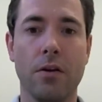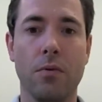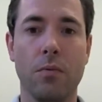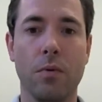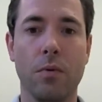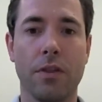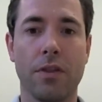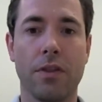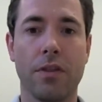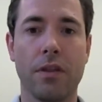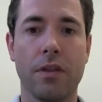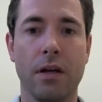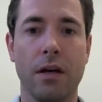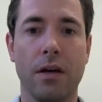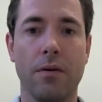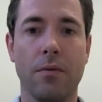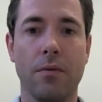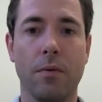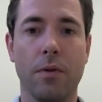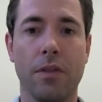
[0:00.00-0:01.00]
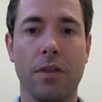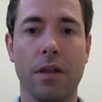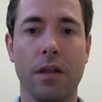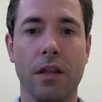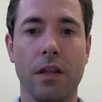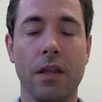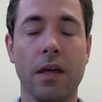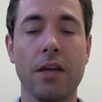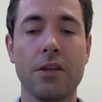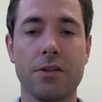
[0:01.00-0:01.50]
with
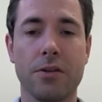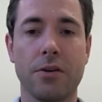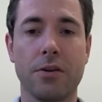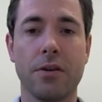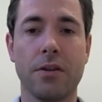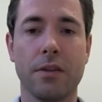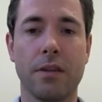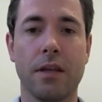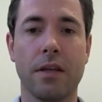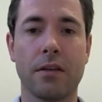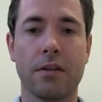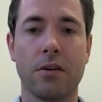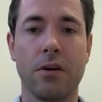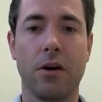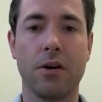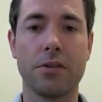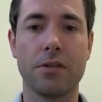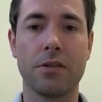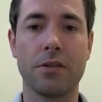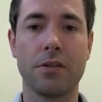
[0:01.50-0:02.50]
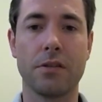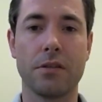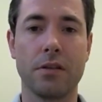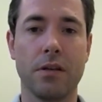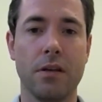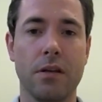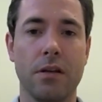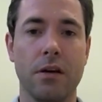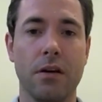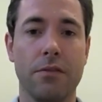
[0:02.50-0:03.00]
a laser that causes
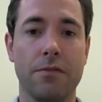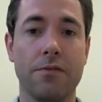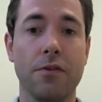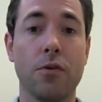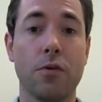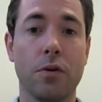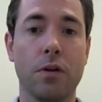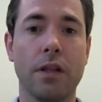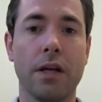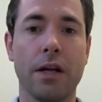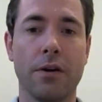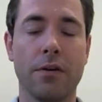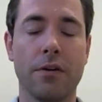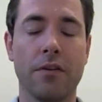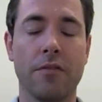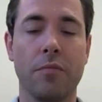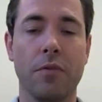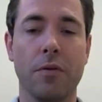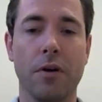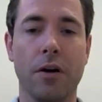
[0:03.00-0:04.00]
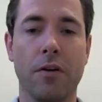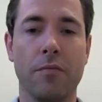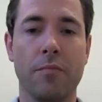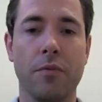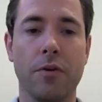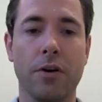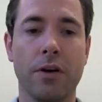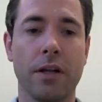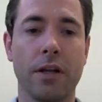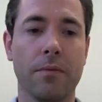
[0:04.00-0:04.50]
a focal area of
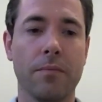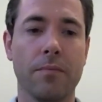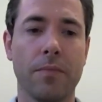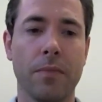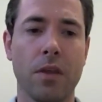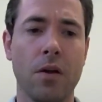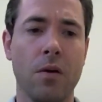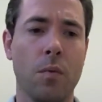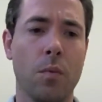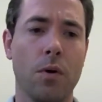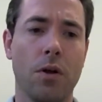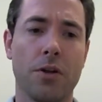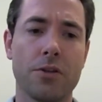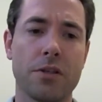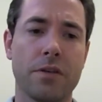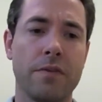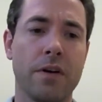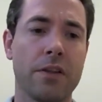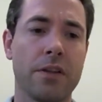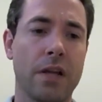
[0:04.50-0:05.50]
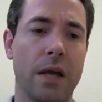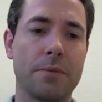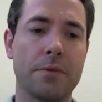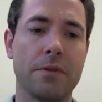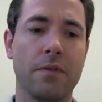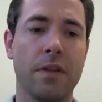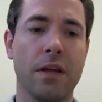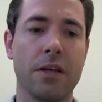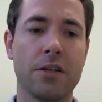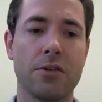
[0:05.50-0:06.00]
burning. We also have other types
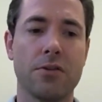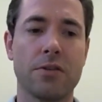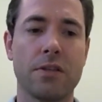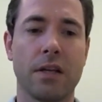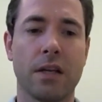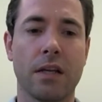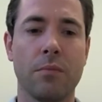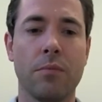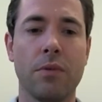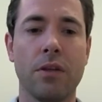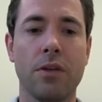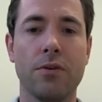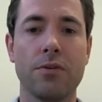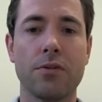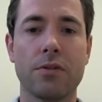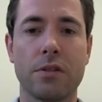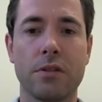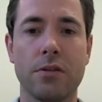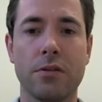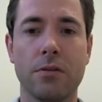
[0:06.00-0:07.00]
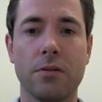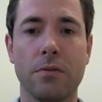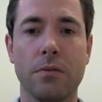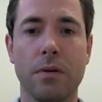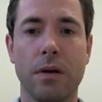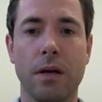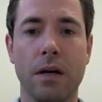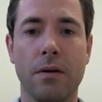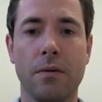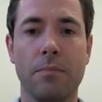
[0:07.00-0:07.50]
of lasers that can be used to
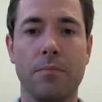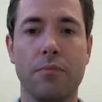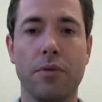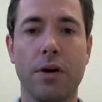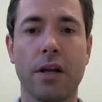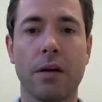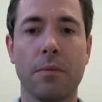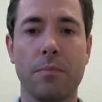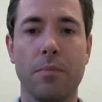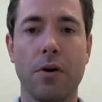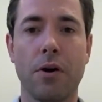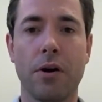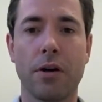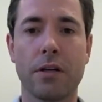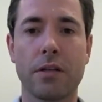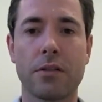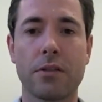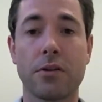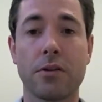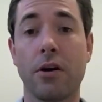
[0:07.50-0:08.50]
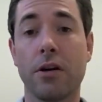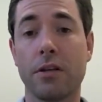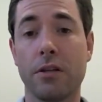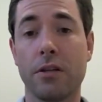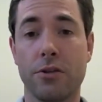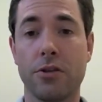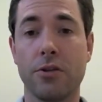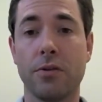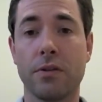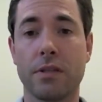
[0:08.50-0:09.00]
break apart scar
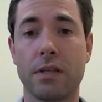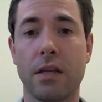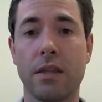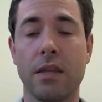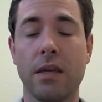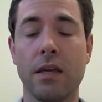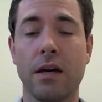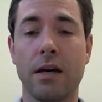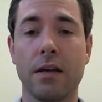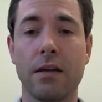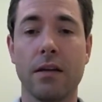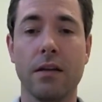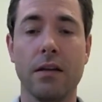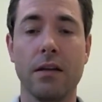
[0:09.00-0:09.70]
tissue inside the eye,